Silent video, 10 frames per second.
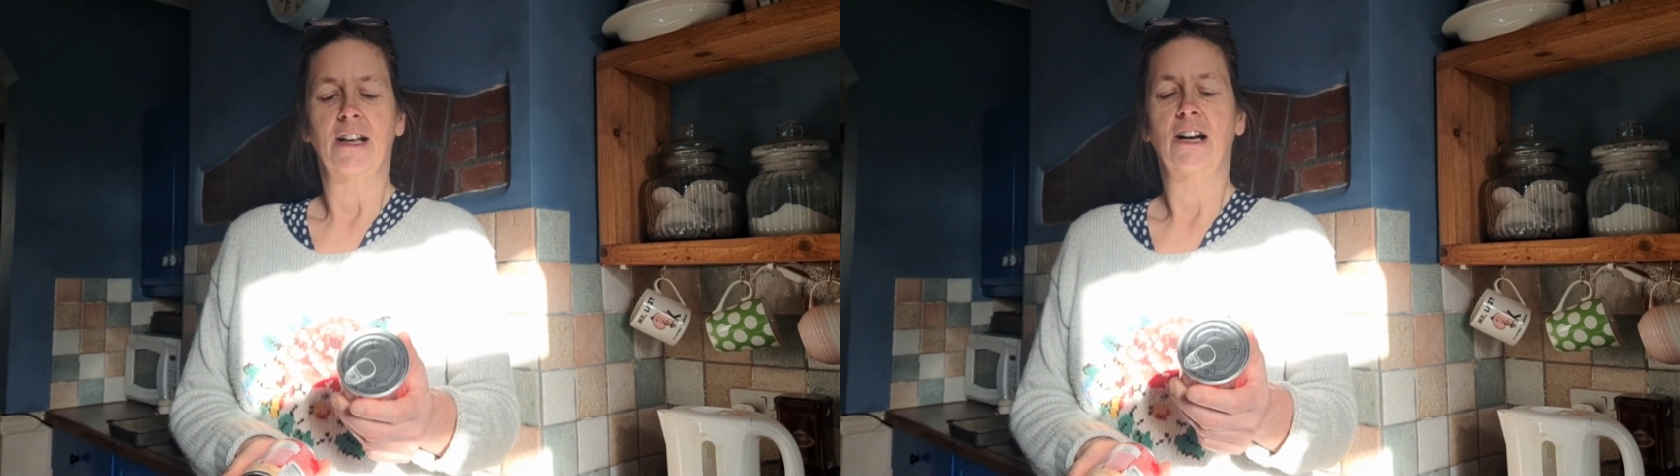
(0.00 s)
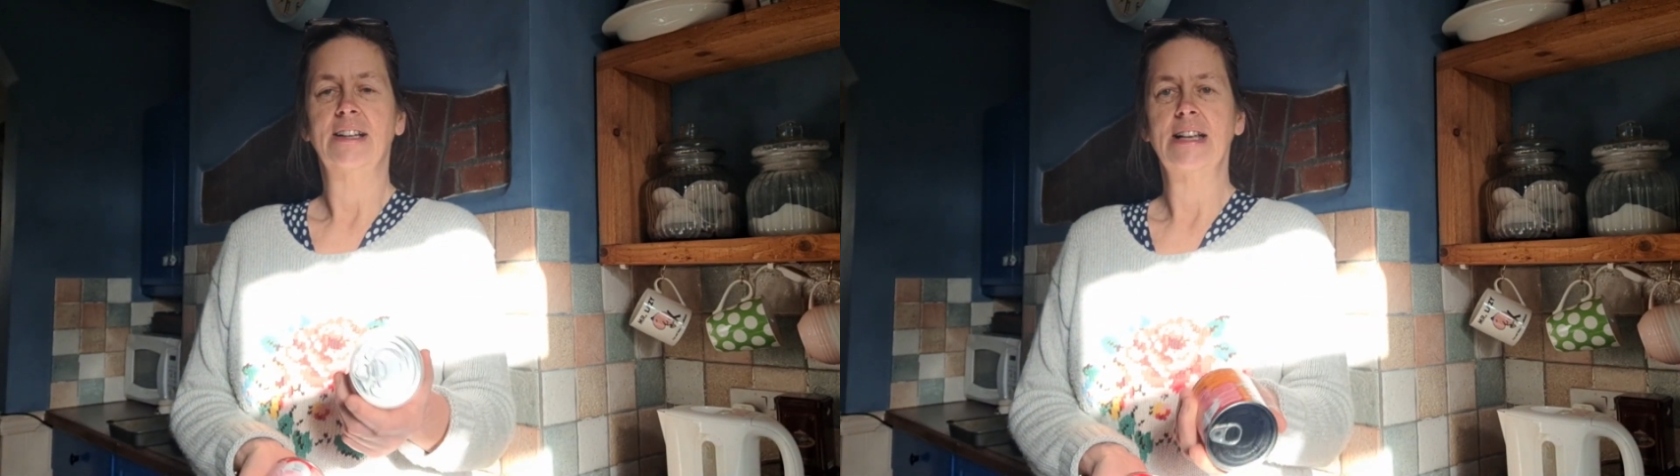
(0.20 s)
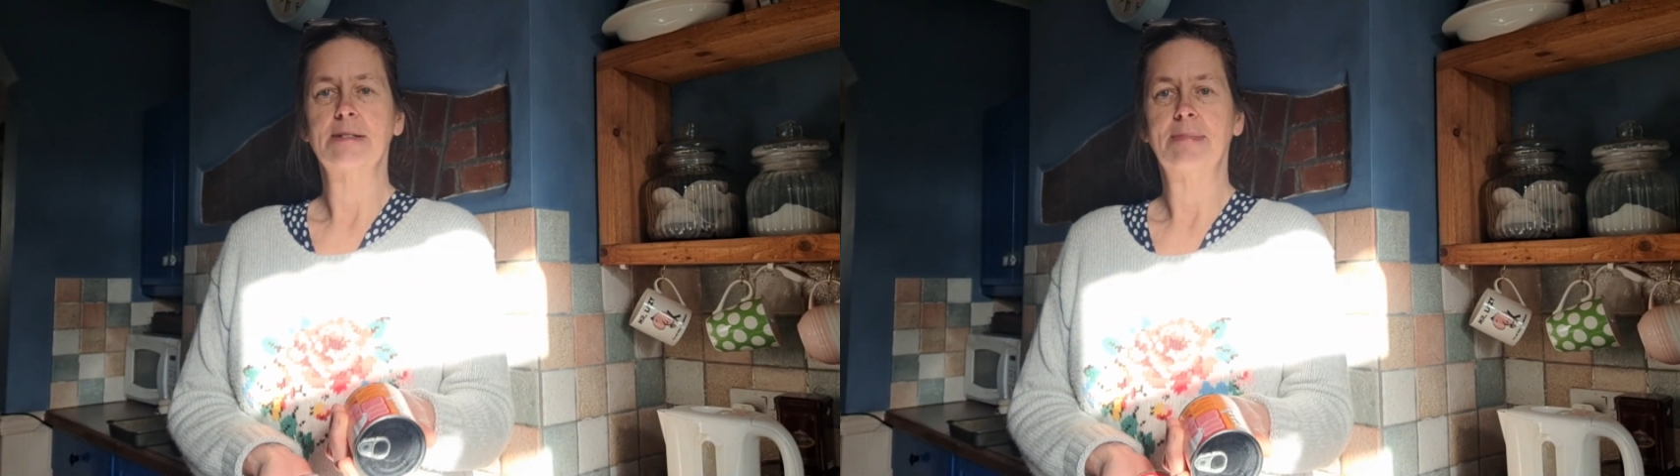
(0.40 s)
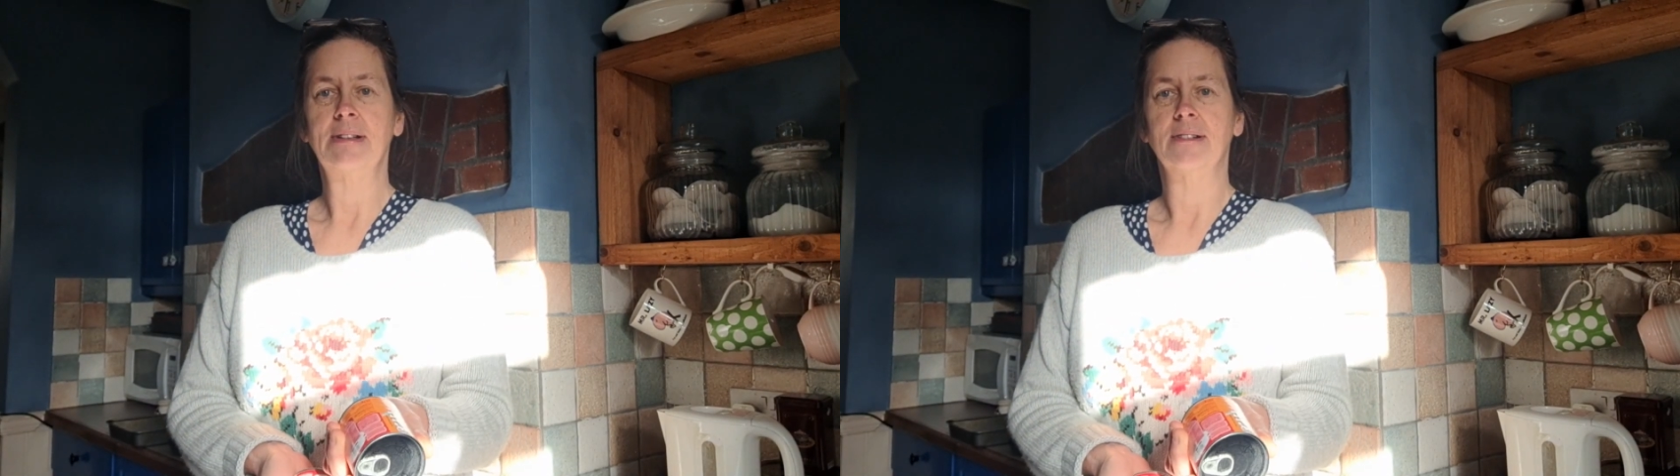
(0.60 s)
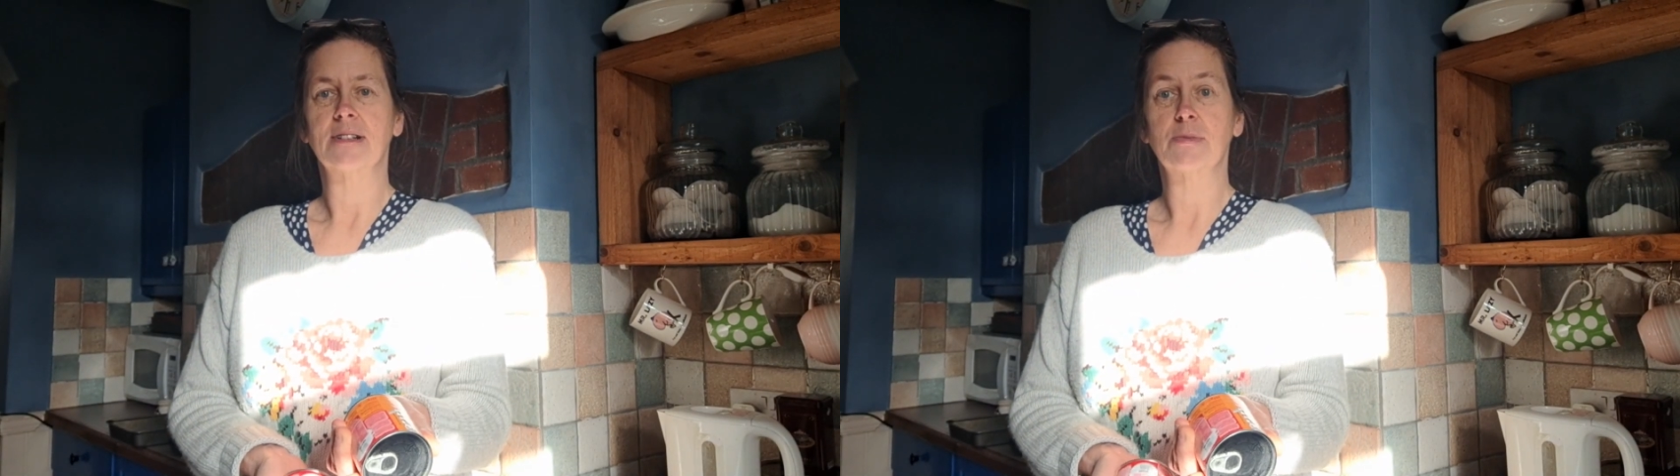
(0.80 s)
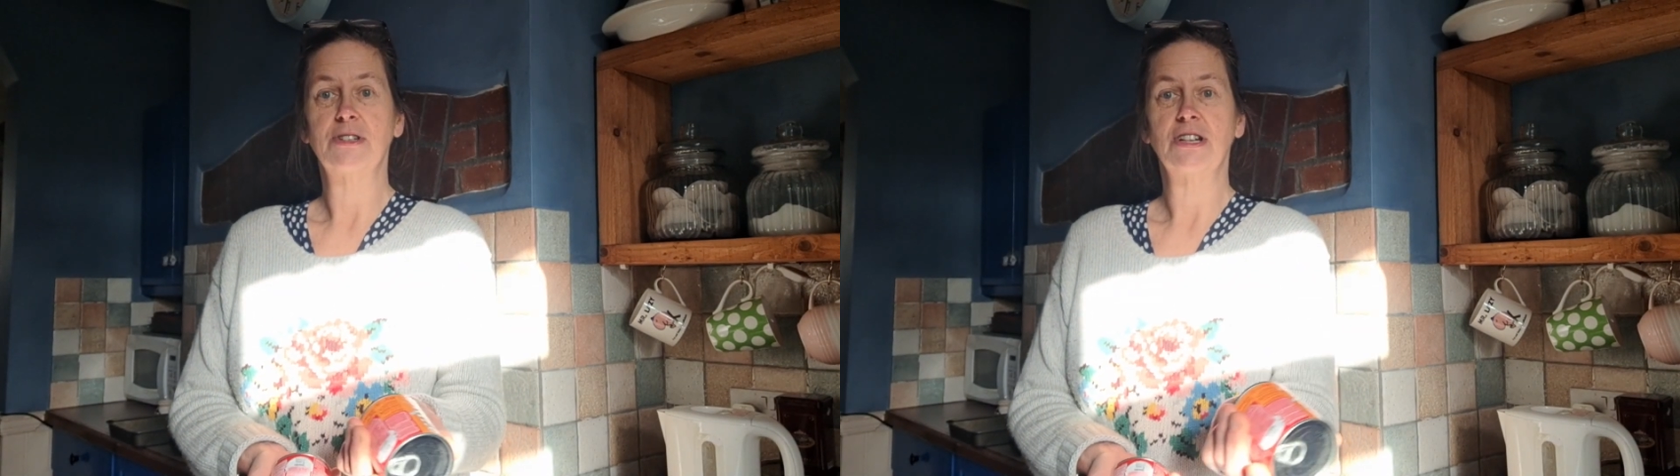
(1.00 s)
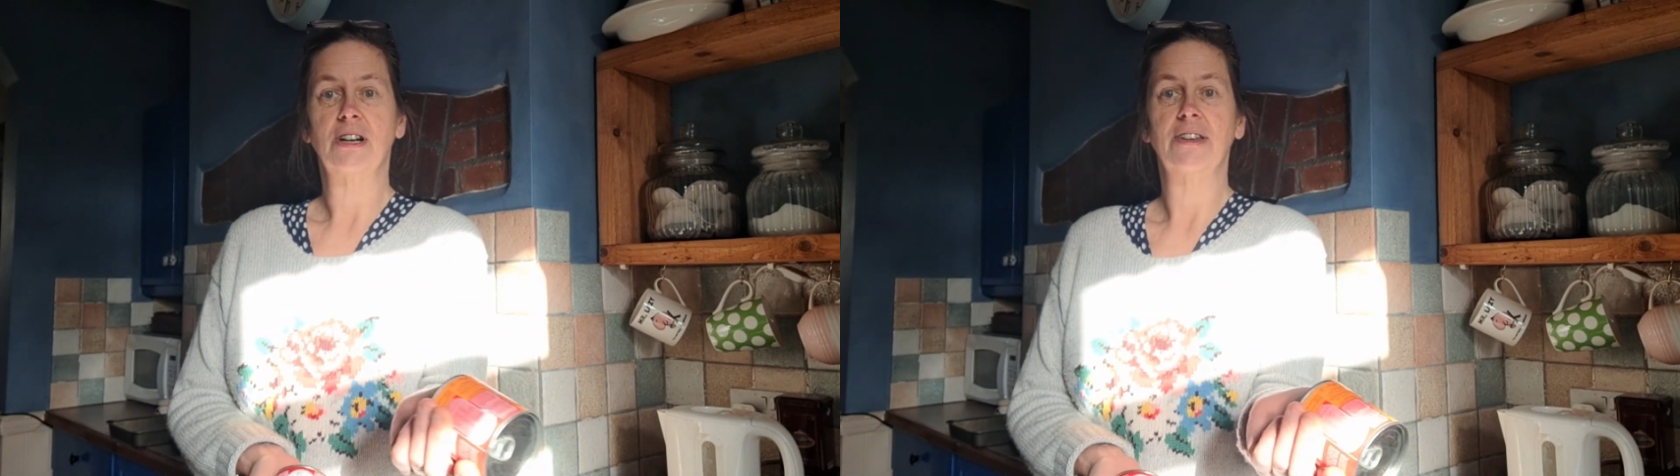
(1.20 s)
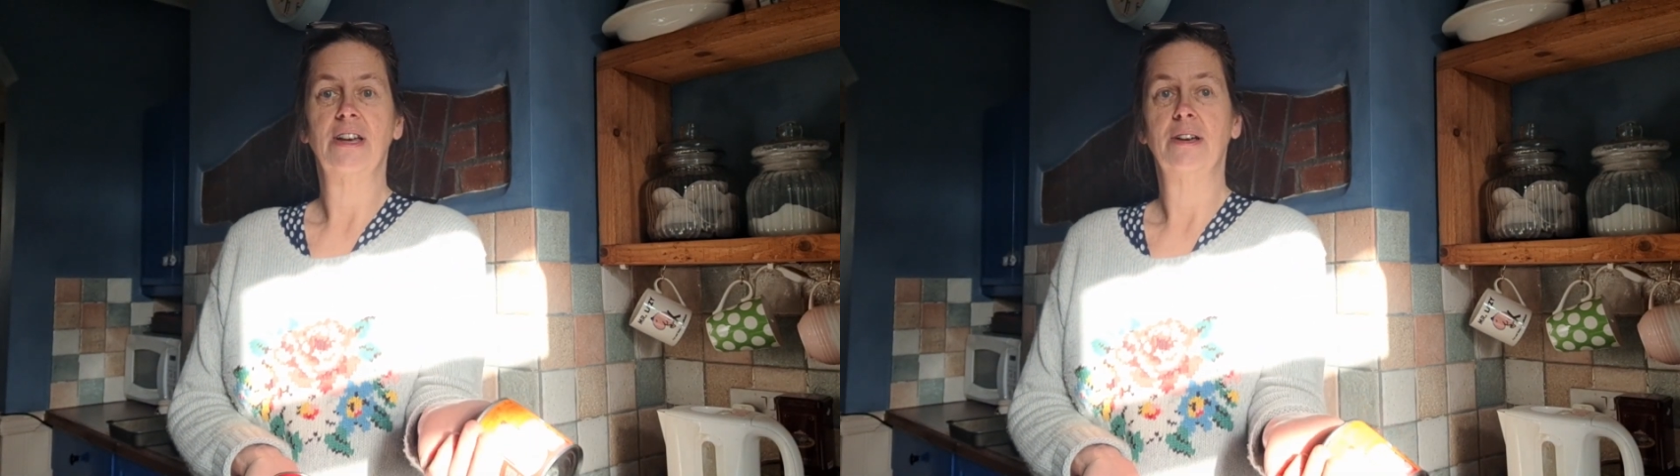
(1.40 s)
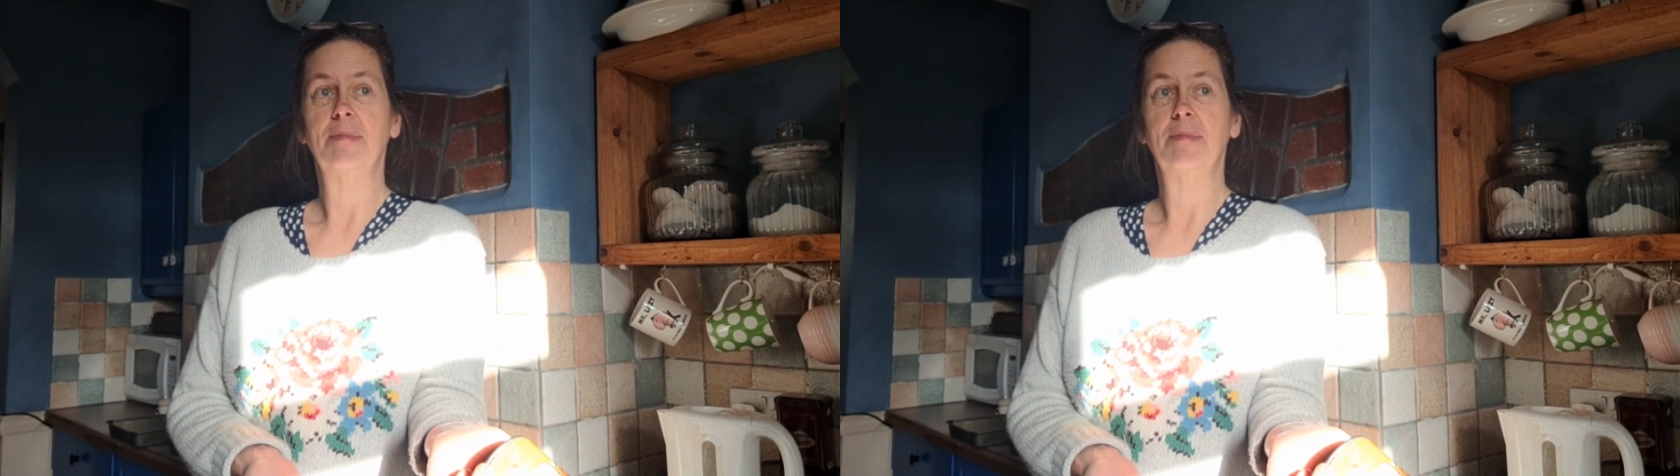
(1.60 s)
condensed milks, which are the